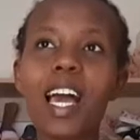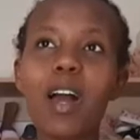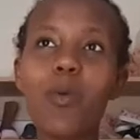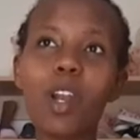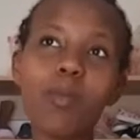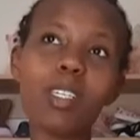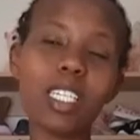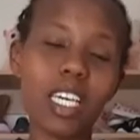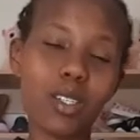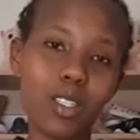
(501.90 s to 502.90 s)
what I'm just
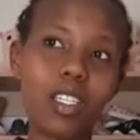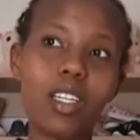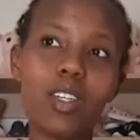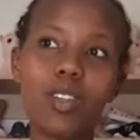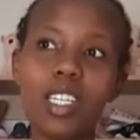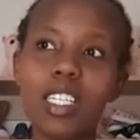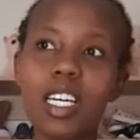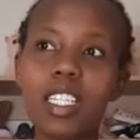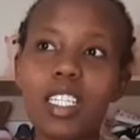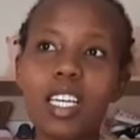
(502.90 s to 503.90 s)
here to tell you is
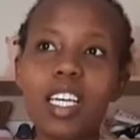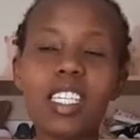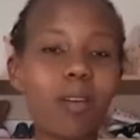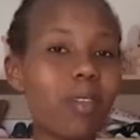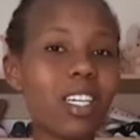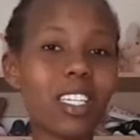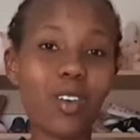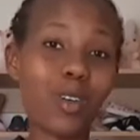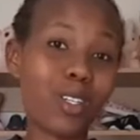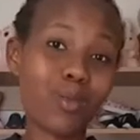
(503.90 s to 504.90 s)
that some days are
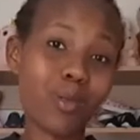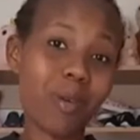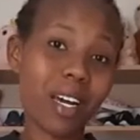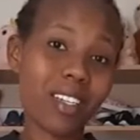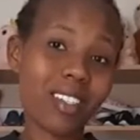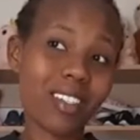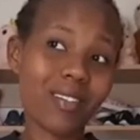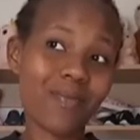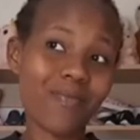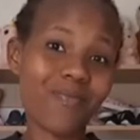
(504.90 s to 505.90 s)
going to be bad
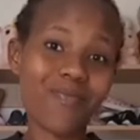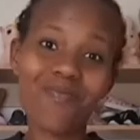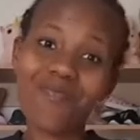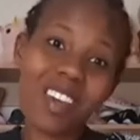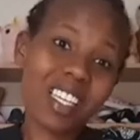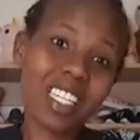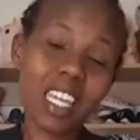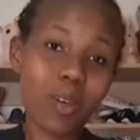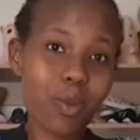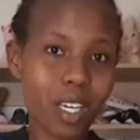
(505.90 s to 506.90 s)
and there's
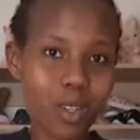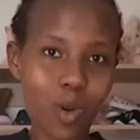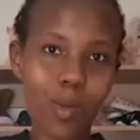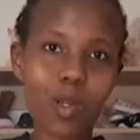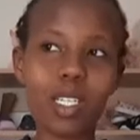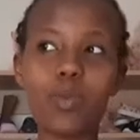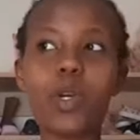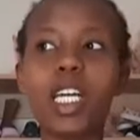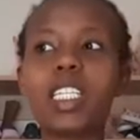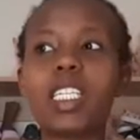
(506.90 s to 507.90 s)
nothing we can do about it. We
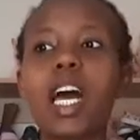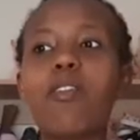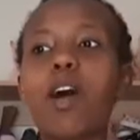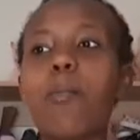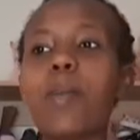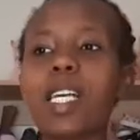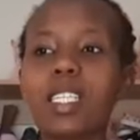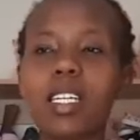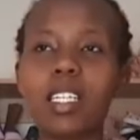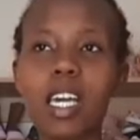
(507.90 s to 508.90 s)
can't just have
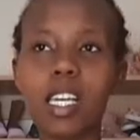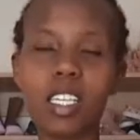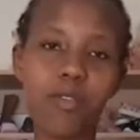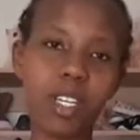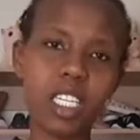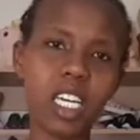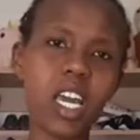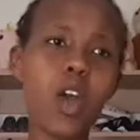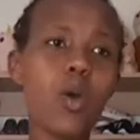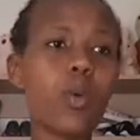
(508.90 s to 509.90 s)
amazing days every day.
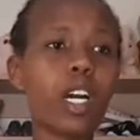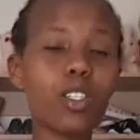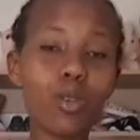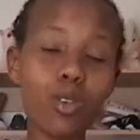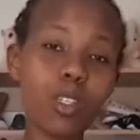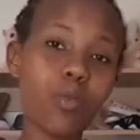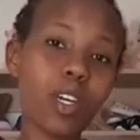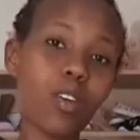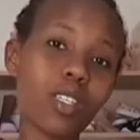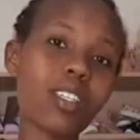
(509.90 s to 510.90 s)
We can't always be
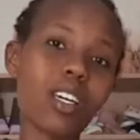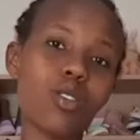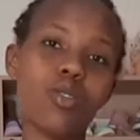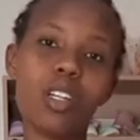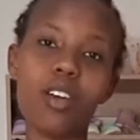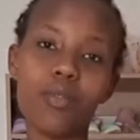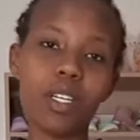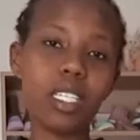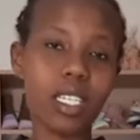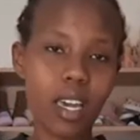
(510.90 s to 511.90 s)
on schedule every
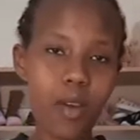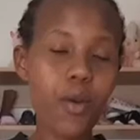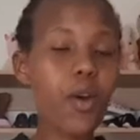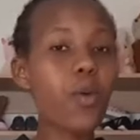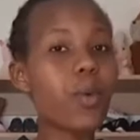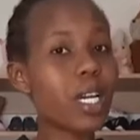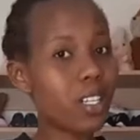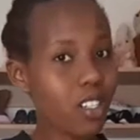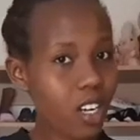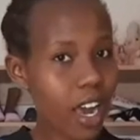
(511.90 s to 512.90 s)
day. We
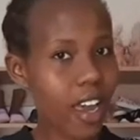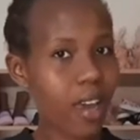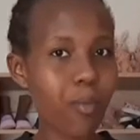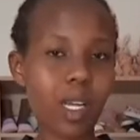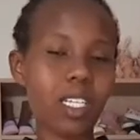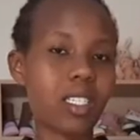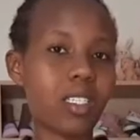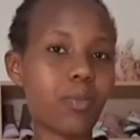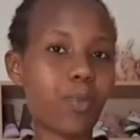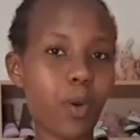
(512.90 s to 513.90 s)
can try, but it's
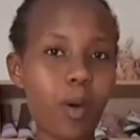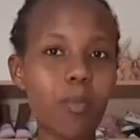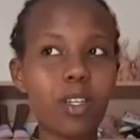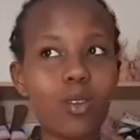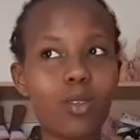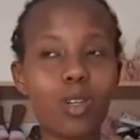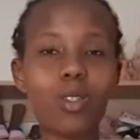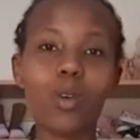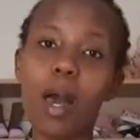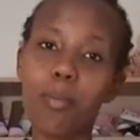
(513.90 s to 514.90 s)
probably not going
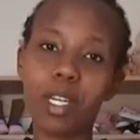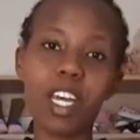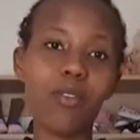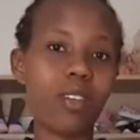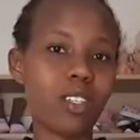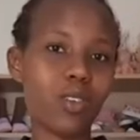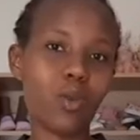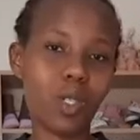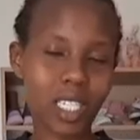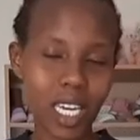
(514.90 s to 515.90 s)
to happen every
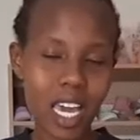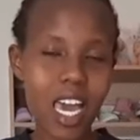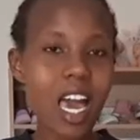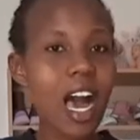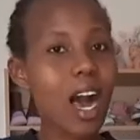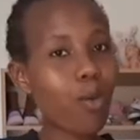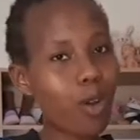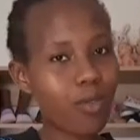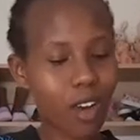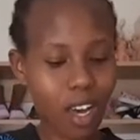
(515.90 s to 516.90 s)
single day.
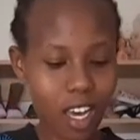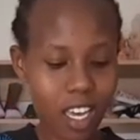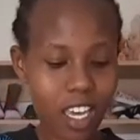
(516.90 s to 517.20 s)
However,